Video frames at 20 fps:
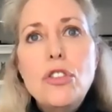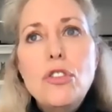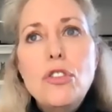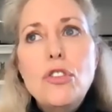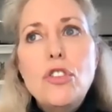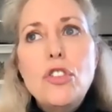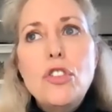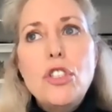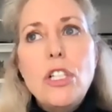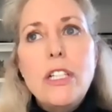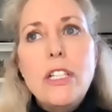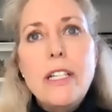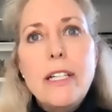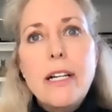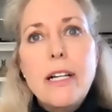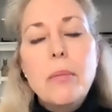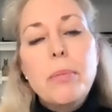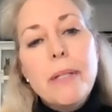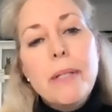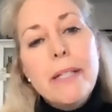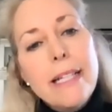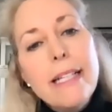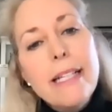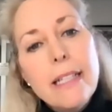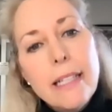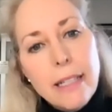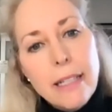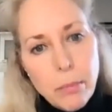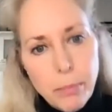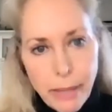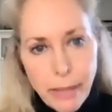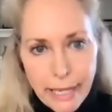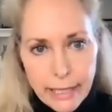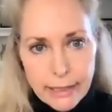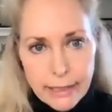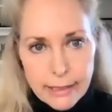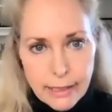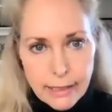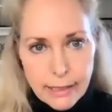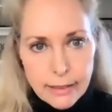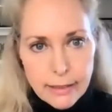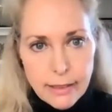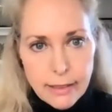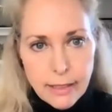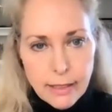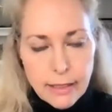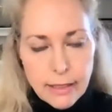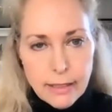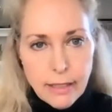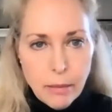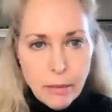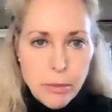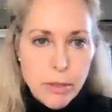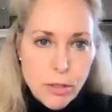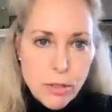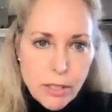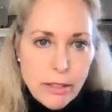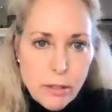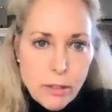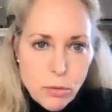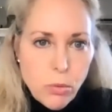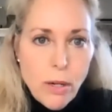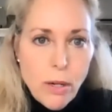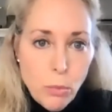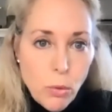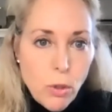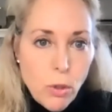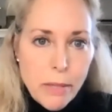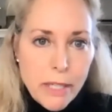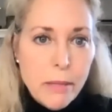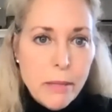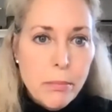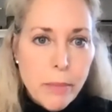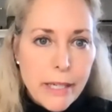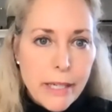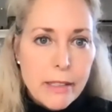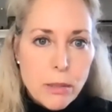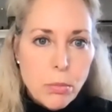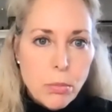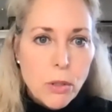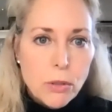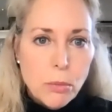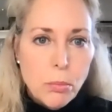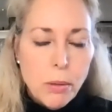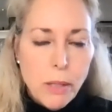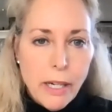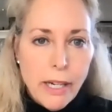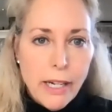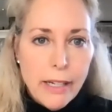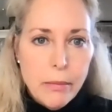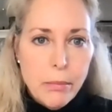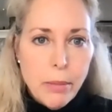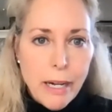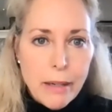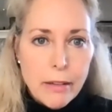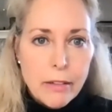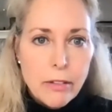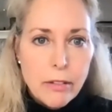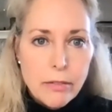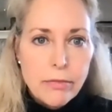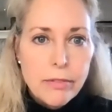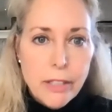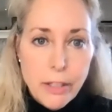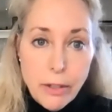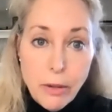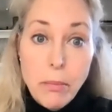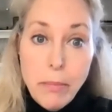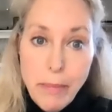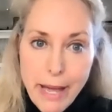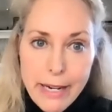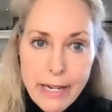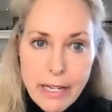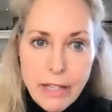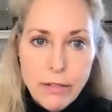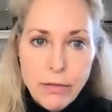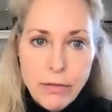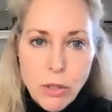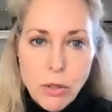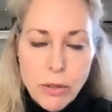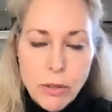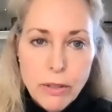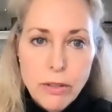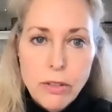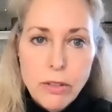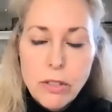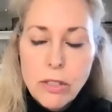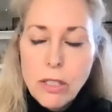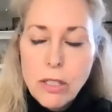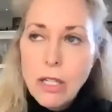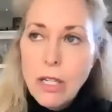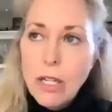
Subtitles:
she completely abandoned, I'm using this one woman, but it's multiplied by, many, of course.